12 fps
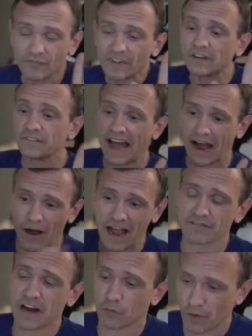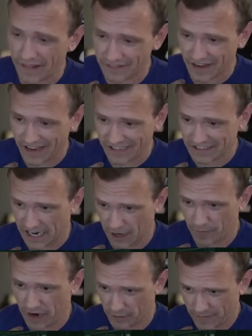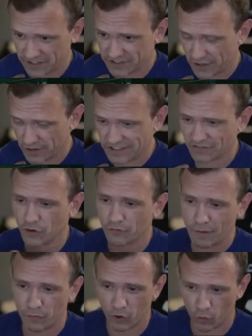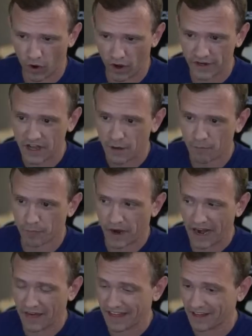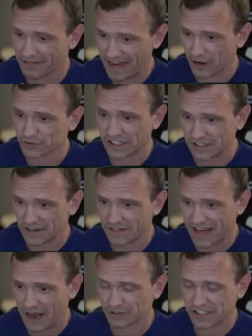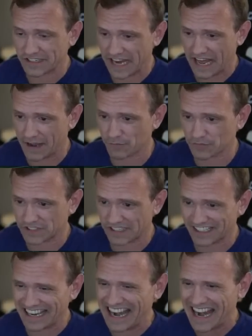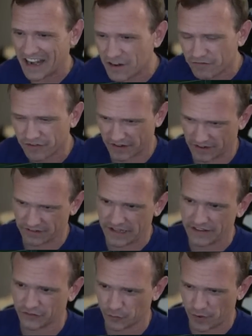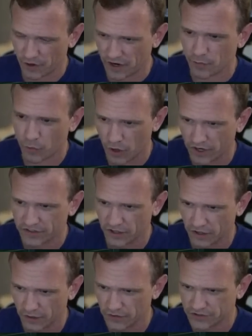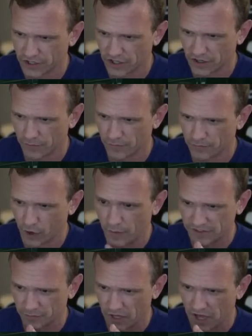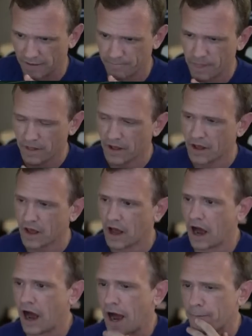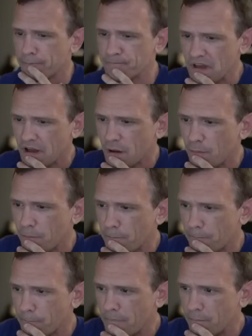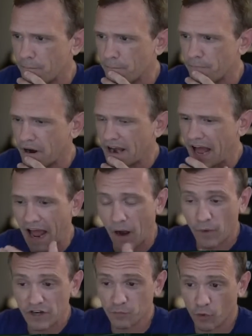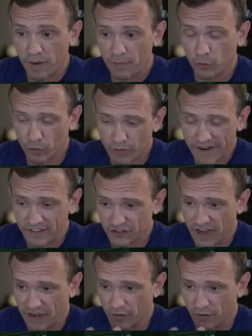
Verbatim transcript: now. I have not read the entire Powder Mage series. I've only read book one, but I think Thousand Names is an infinitely superior book to Promise of Blood. But I wish more people would read the Shadow